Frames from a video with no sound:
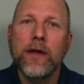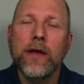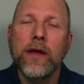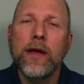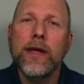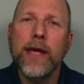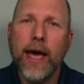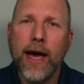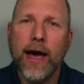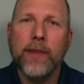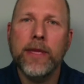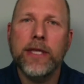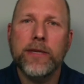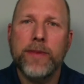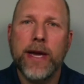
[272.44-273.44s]
Yeah, I
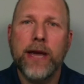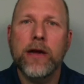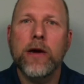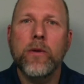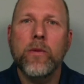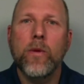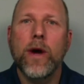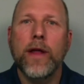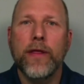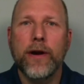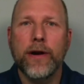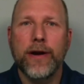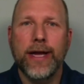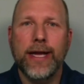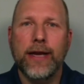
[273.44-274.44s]
mean, depending on what
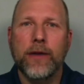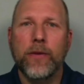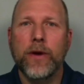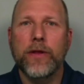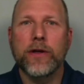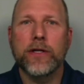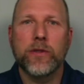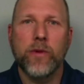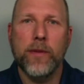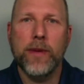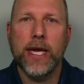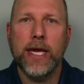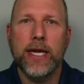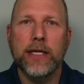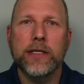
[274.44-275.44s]
they're in and what they're
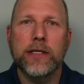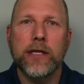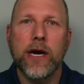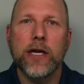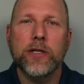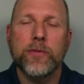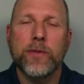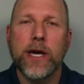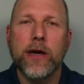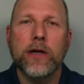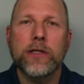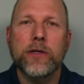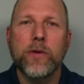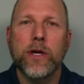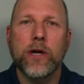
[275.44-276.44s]
swimming in and such. But I
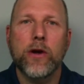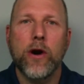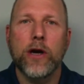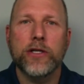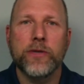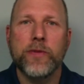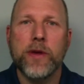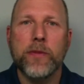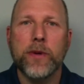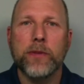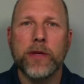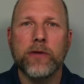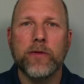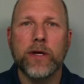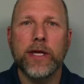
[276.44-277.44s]
also want to caution people to
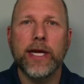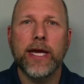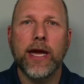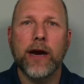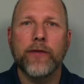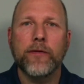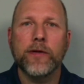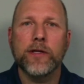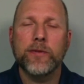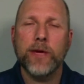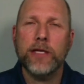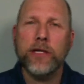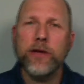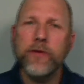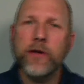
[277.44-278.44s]
be really careful,
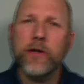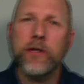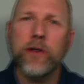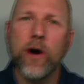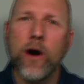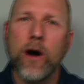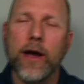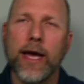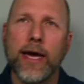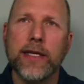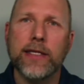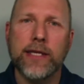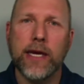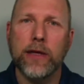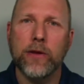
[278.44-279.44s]
especially if your dog has,
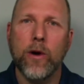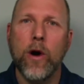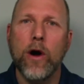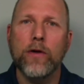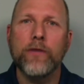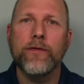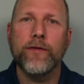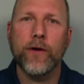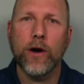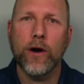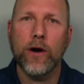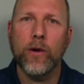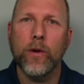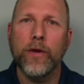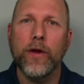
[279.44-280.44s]
say, long
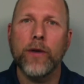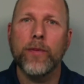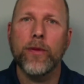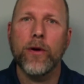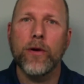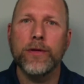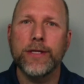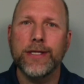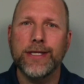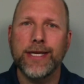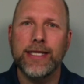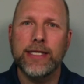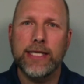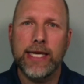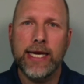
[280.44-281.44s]
fur or they're prone to, say,
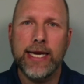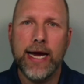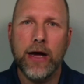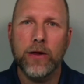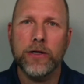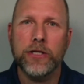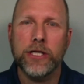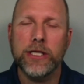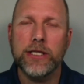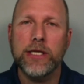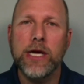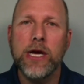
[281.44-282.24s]
skin allergies.